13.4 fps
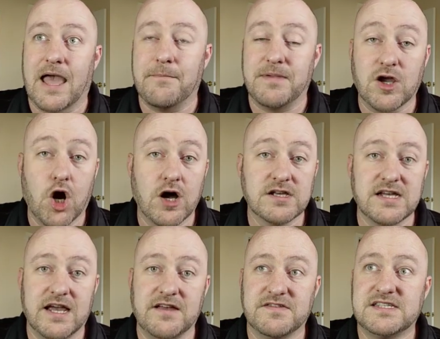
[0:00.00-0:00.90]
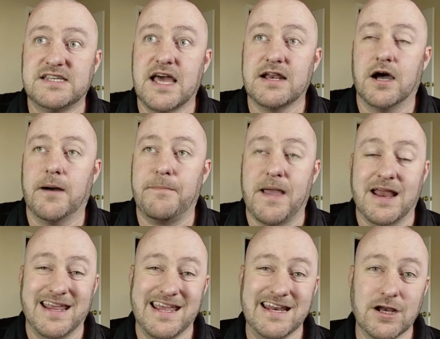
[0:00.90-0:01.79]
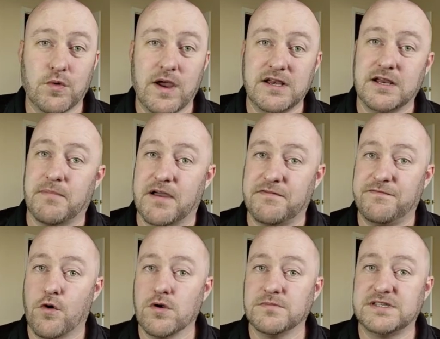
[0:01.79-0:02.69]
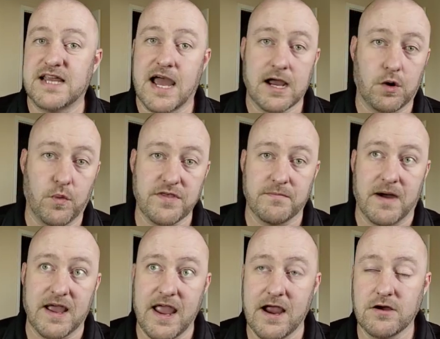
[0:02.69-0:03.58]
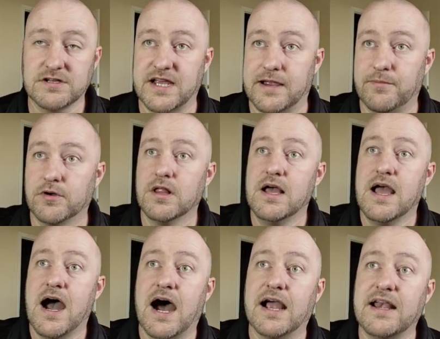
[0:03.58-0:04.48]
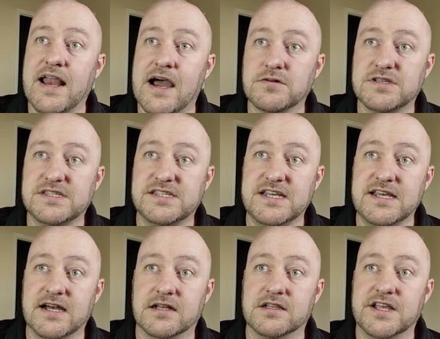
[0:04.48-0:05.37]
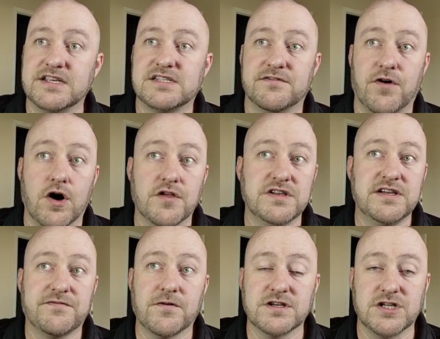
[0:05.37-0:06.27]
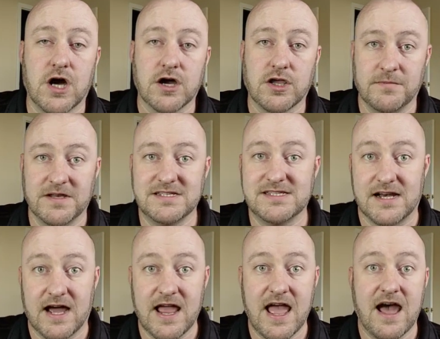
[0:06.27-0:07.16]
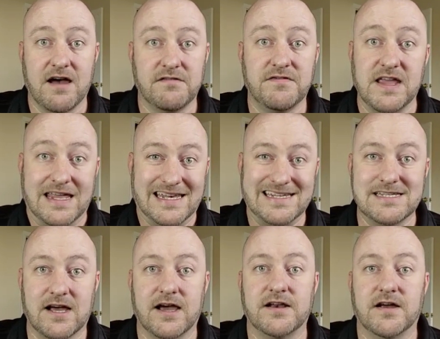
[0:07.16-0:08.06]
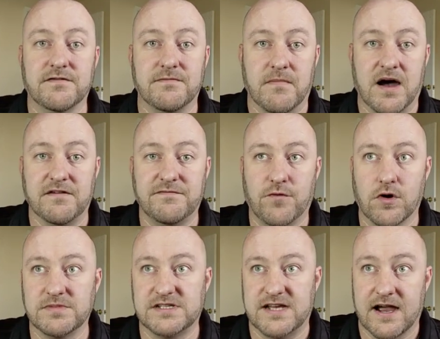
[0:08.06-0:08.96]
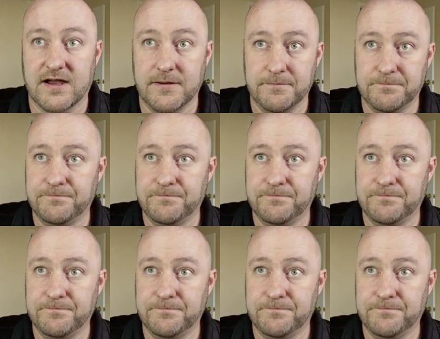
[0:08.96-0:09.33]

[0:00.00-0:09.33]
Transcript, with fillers: And because I have set up and integrated my Formstack with my Airtable, I now see a list of all the different documents that I have inside of my Formstack.